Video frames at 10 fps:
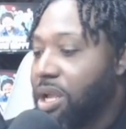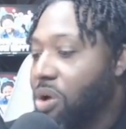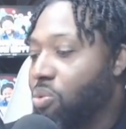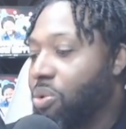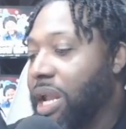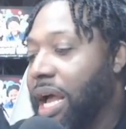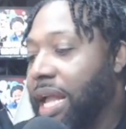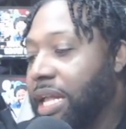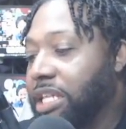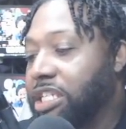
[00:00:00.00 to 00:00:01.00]
when
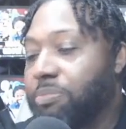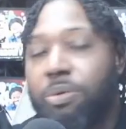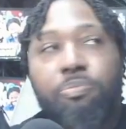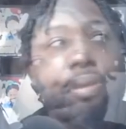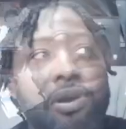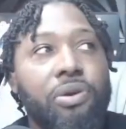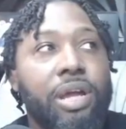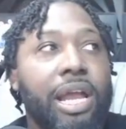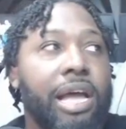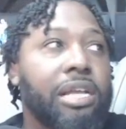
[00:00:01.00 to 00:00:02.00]
I jump up here
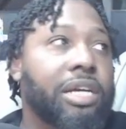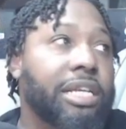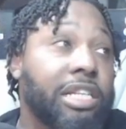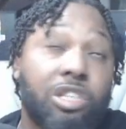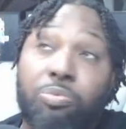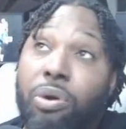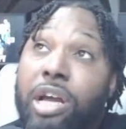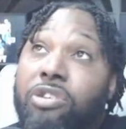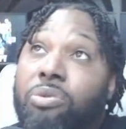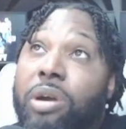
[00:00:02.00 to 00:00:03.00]
and I look at this
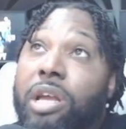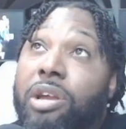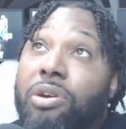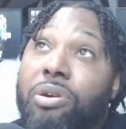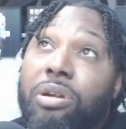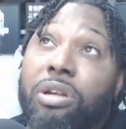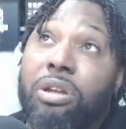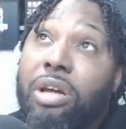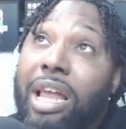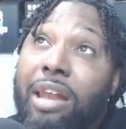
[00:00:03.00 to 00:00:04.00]
price right here.
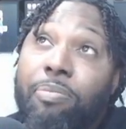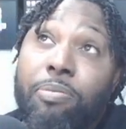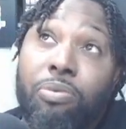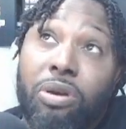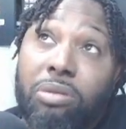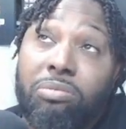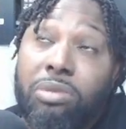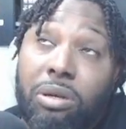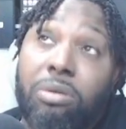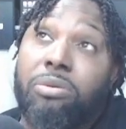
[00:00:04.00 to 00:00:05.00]
A lot of people are,
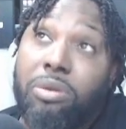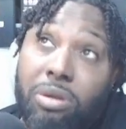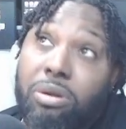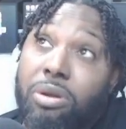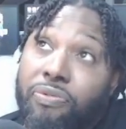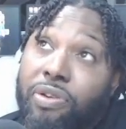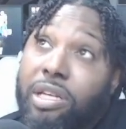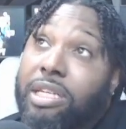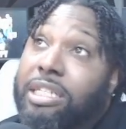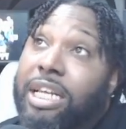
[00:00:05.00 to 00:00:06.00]
you're
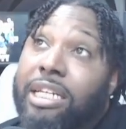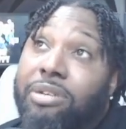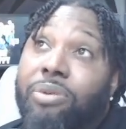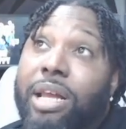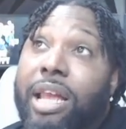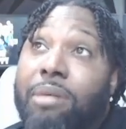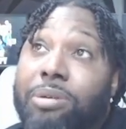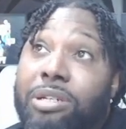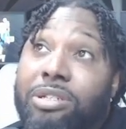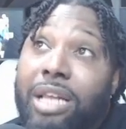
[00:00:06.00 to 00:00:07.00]
feeling dejected right now
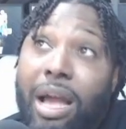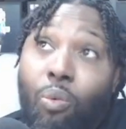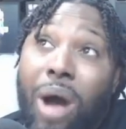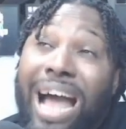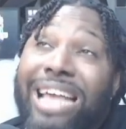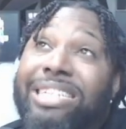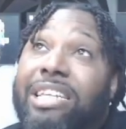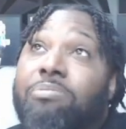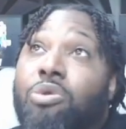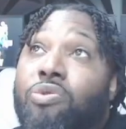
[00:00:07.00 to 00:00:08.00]
because you're like, why
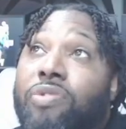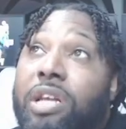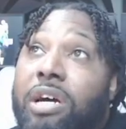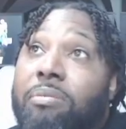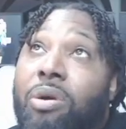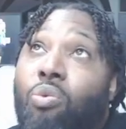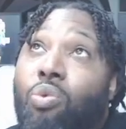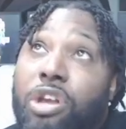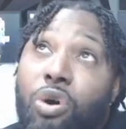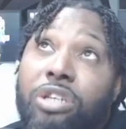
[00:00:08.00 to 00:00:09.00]
isn't it moving up?
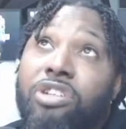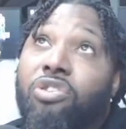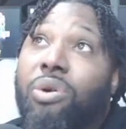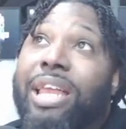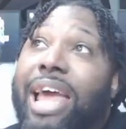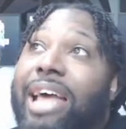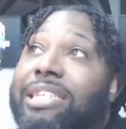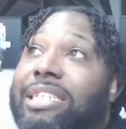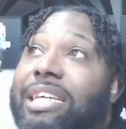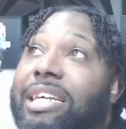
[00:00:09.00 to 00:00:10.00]
We know it's a great
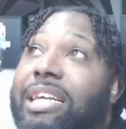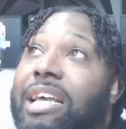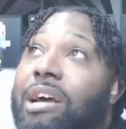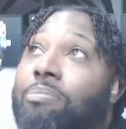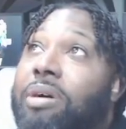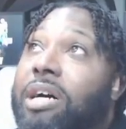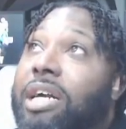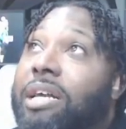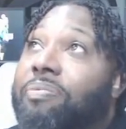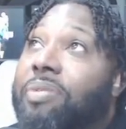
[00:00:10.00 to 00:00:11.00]
asset,
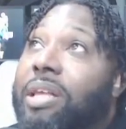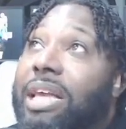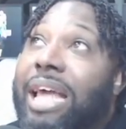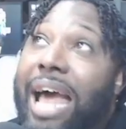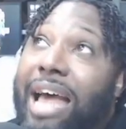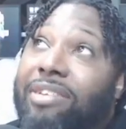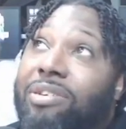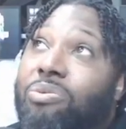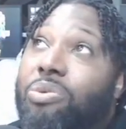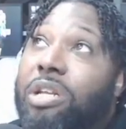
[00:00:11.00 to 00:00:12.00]
but it
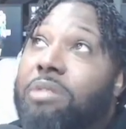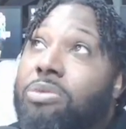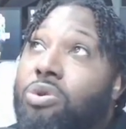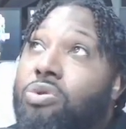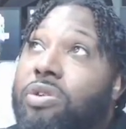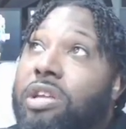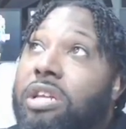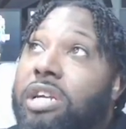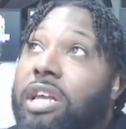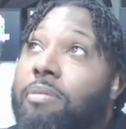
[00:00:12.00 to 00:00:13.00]
hasn't really moved. Or you
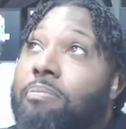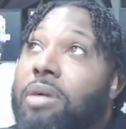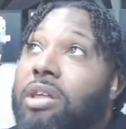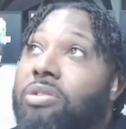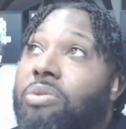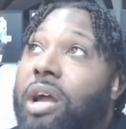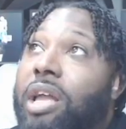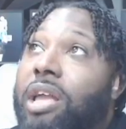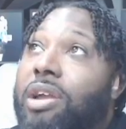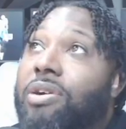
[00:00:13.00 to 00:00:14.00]
look at a month right
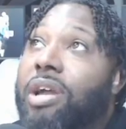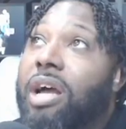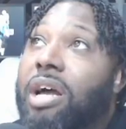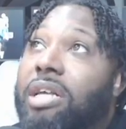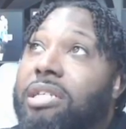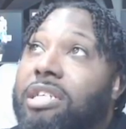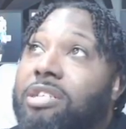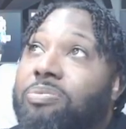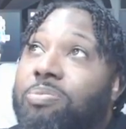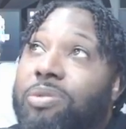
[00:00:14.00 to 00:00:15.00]
here, guys, and
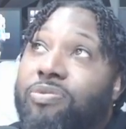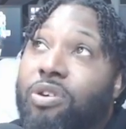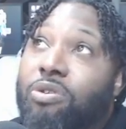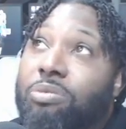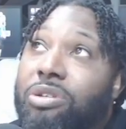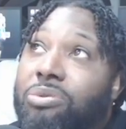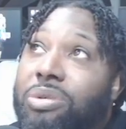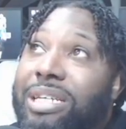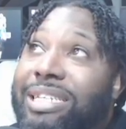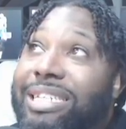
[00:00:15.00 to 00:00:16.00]
it's been floating
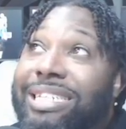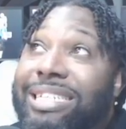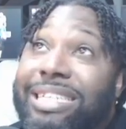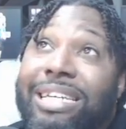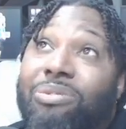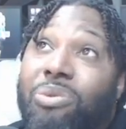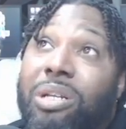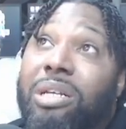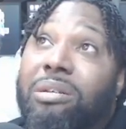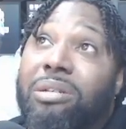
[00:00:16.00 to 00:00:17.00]
between 10 cents,
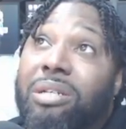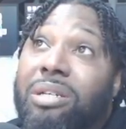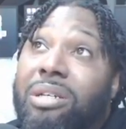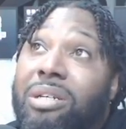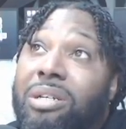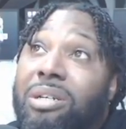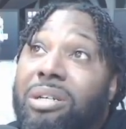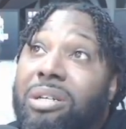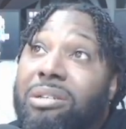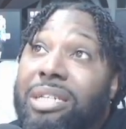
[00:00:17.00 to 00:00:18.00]
really.
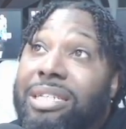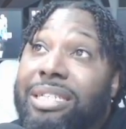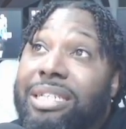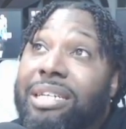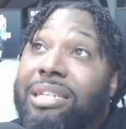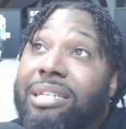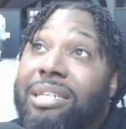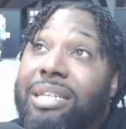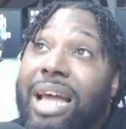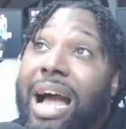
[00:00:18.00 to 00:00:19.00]
10 cents.
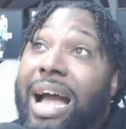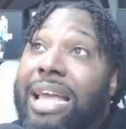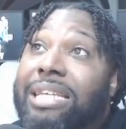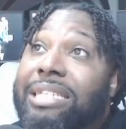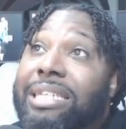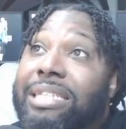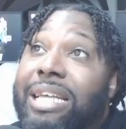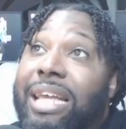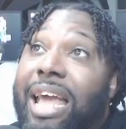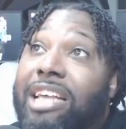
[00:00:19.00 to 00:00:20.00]
The highest
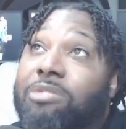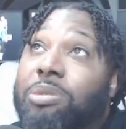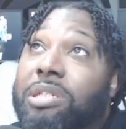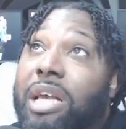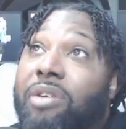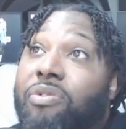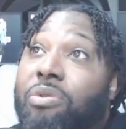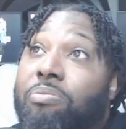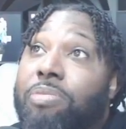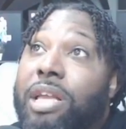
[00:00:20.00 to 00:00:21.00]
Kaspa's
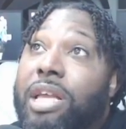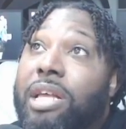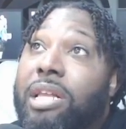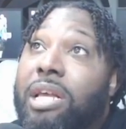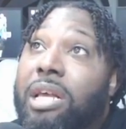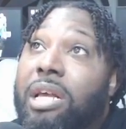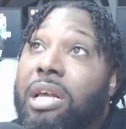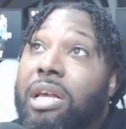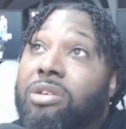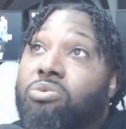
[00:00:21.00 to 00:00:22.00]
ever been
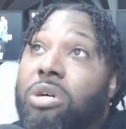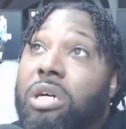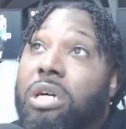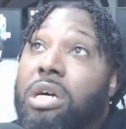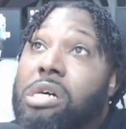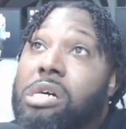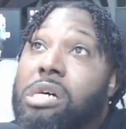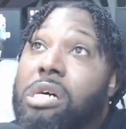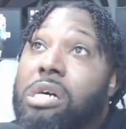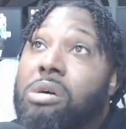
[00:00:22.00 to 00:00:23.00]
is what?
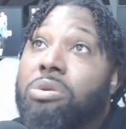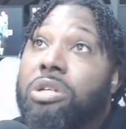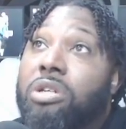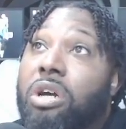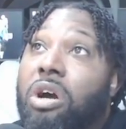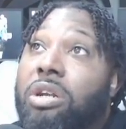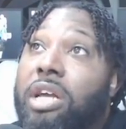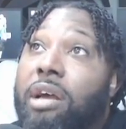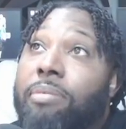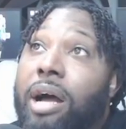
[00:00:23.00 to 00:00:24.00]
Where's our
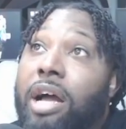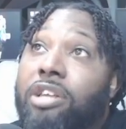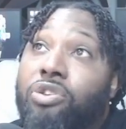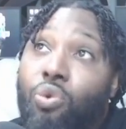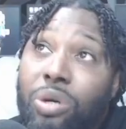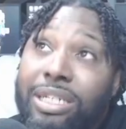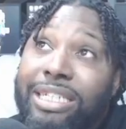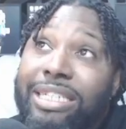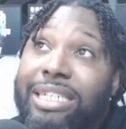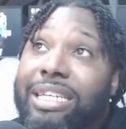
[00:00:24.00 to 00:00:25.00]
all-time high? 20
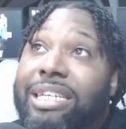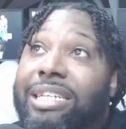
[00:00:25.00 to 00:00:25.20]
cents.